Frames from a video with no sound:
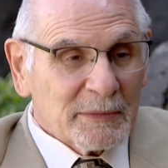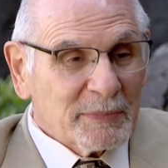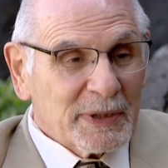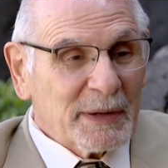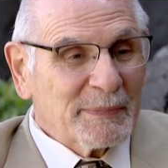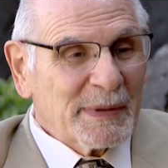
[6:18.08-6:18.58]

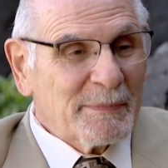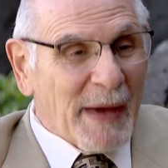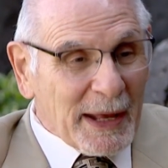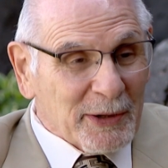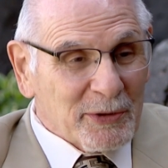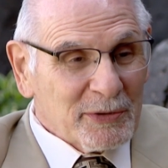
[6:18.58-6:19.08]
but it'd be
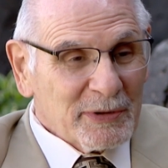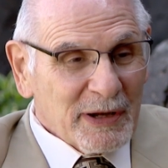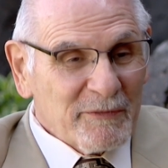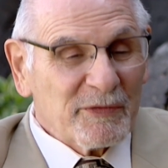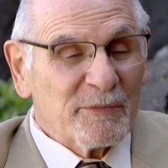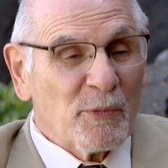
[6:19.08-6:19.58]
better
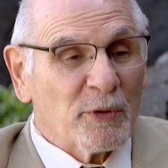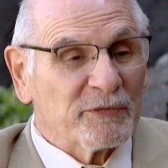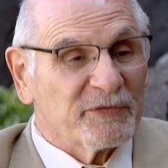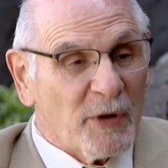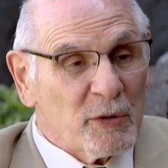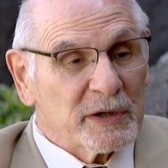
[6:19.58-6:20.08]
if you're more
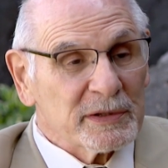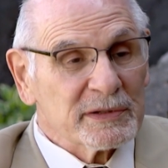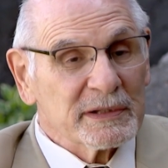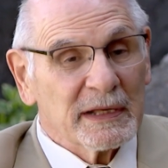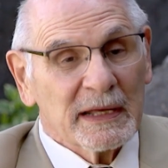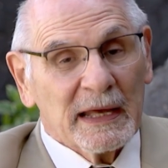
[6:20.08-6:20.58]

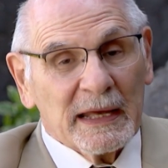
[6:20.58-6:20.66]
focused.